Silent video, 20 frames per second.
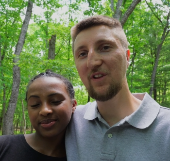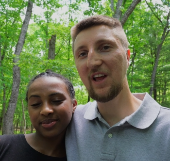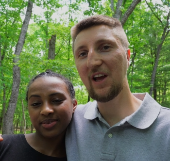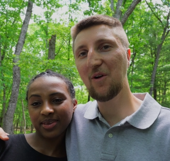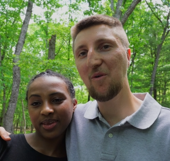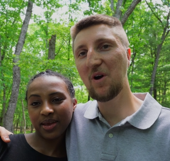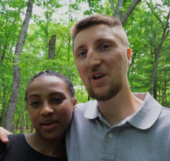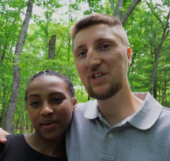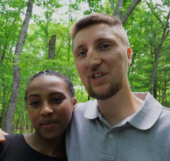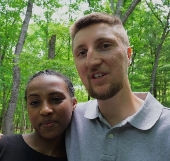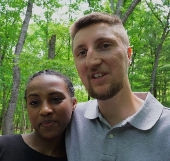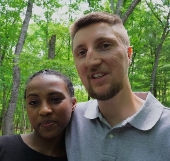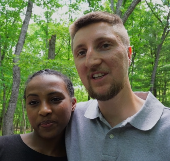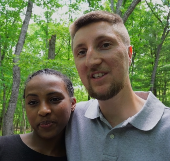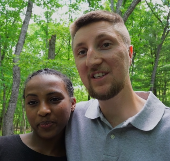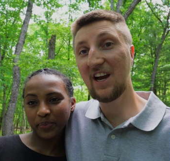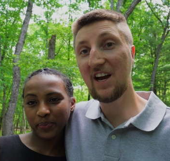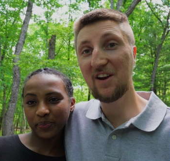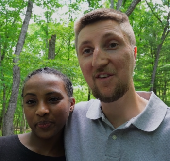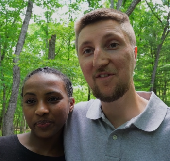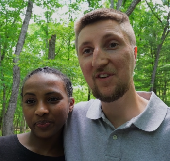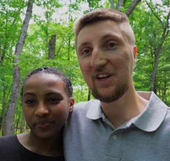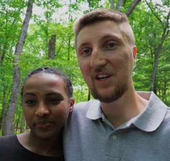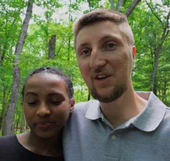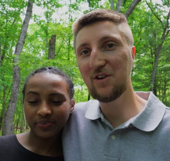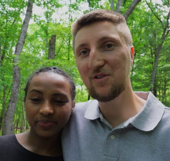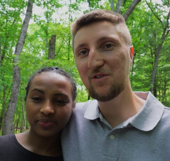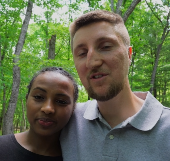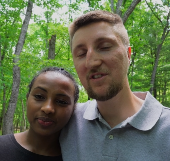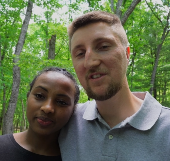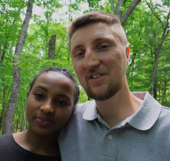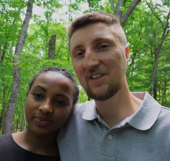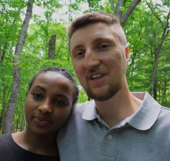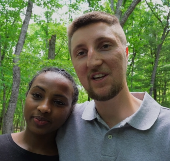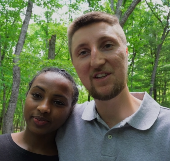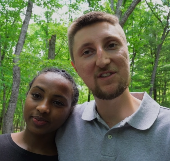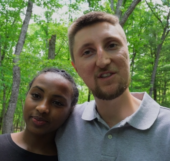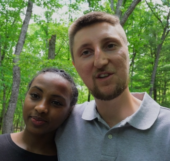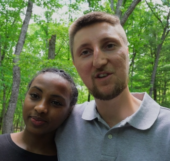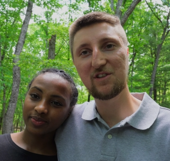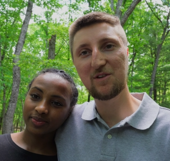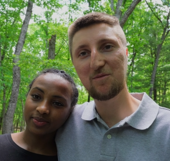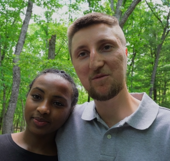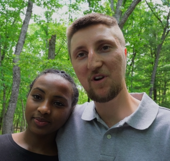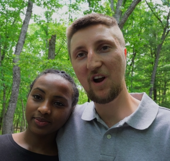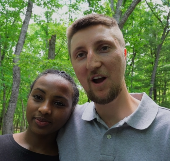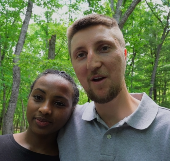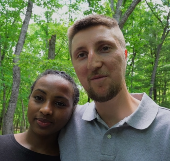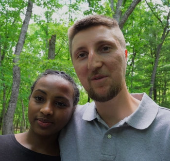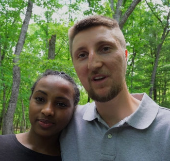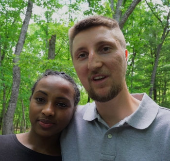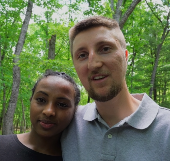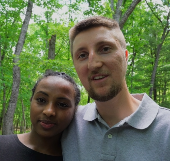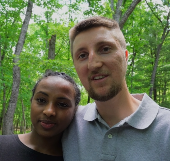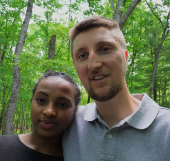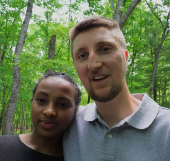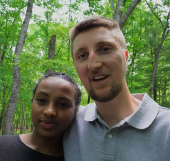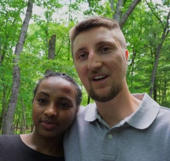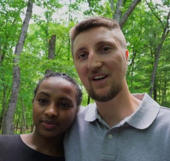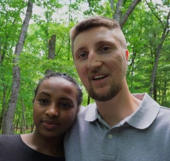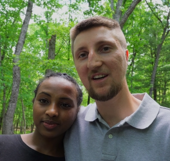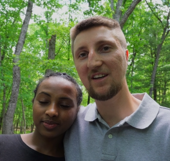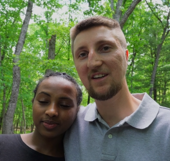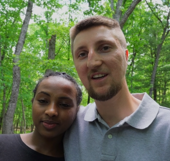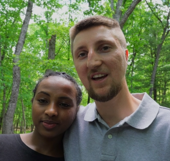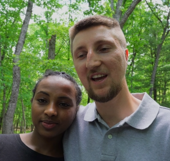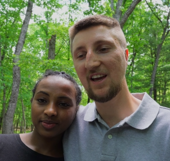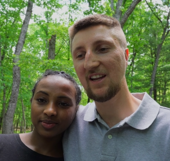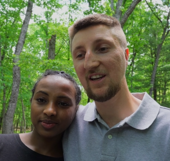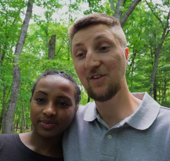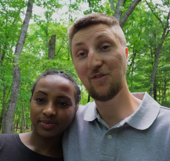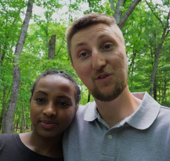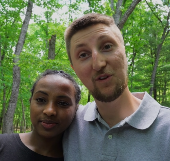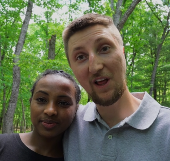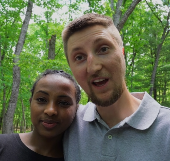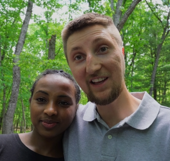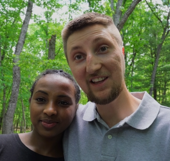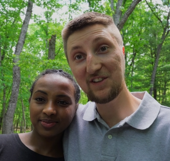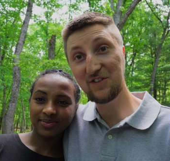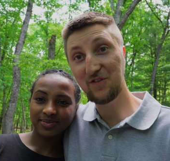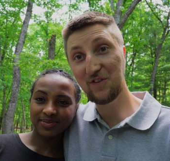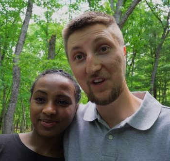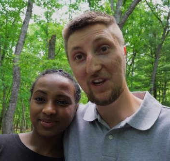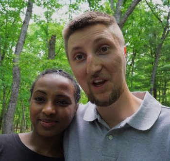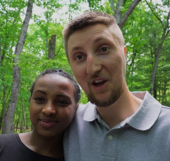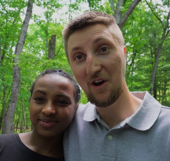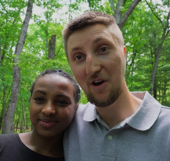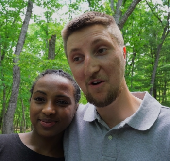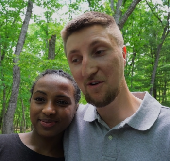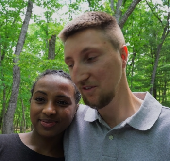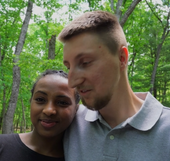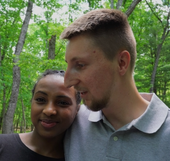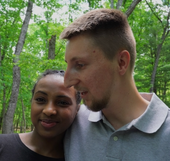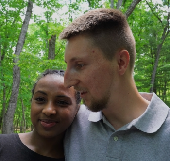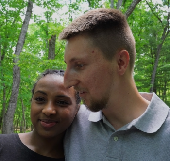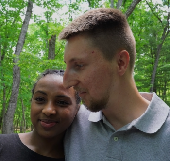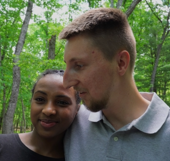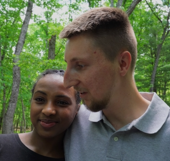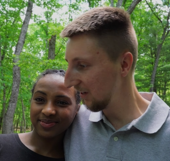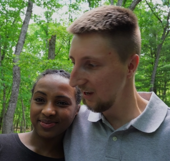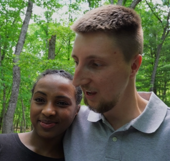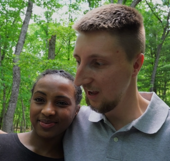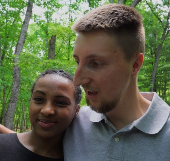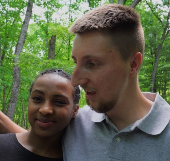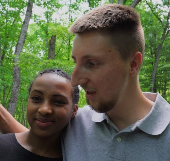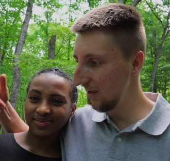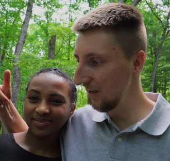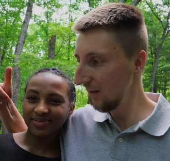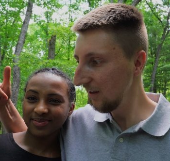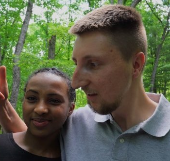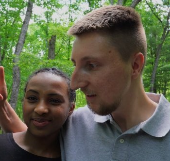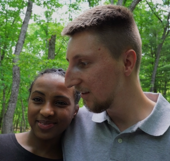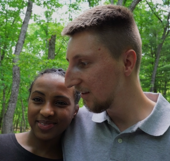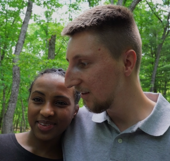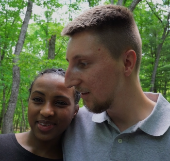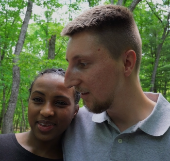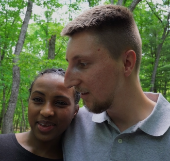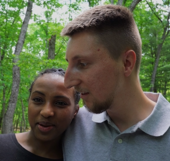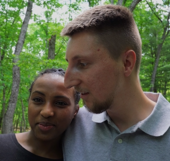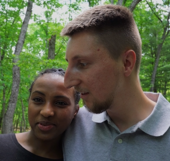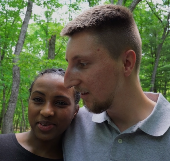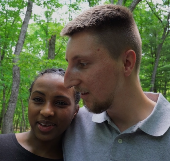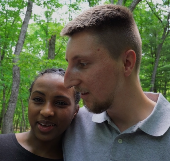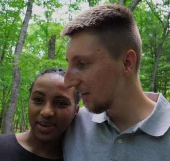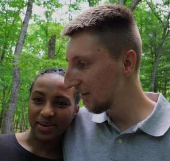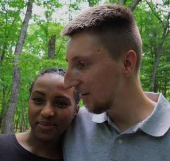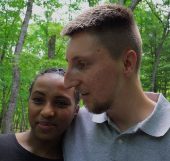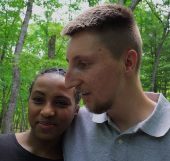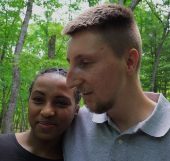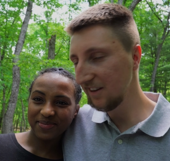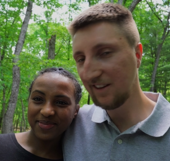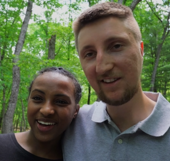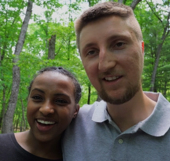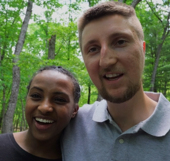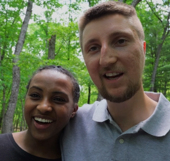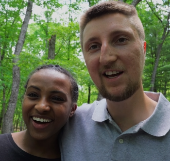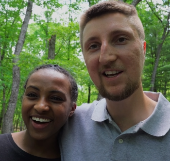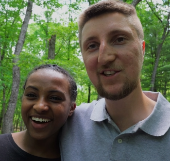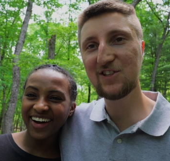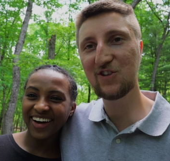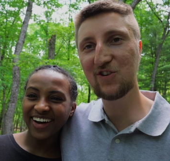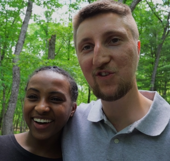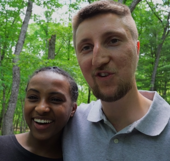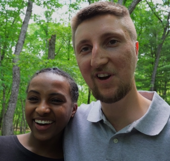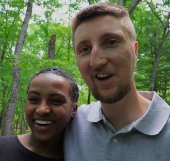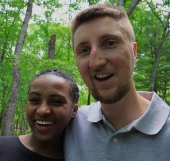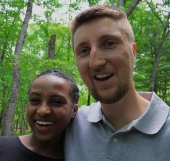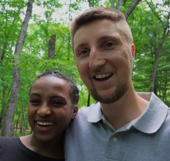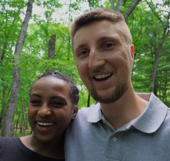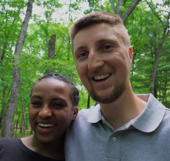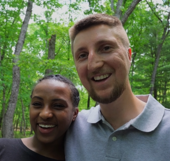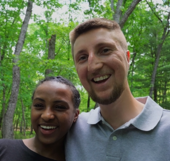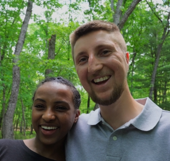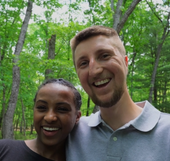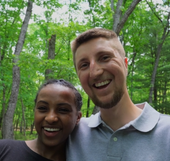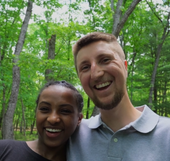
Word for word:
Speaker 1: you like watching these kind of videos, consider subscribing, and if you like this video, give it a
Speaker 2: thumbs up.
Speaker 1: That's right.